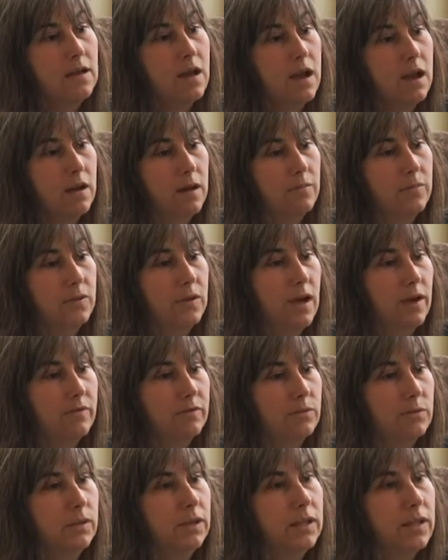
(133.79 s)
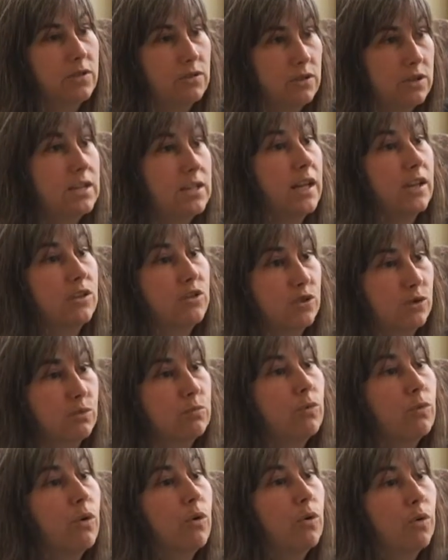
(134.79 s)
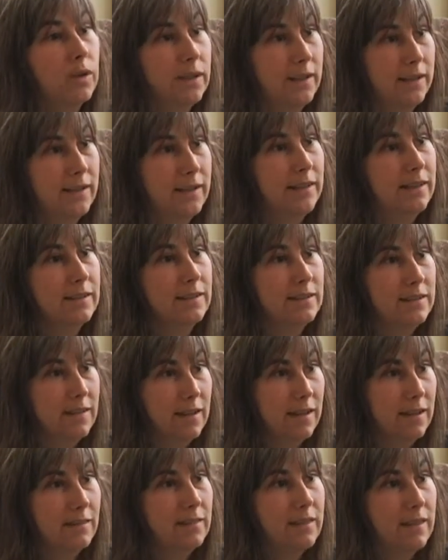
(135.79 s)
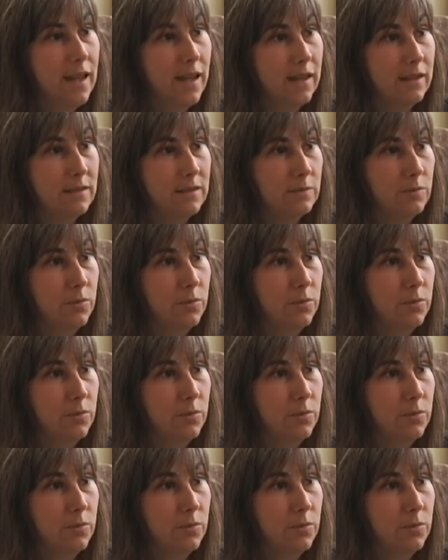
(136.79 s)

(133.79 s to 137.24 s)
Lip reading: you have to really understand your role in that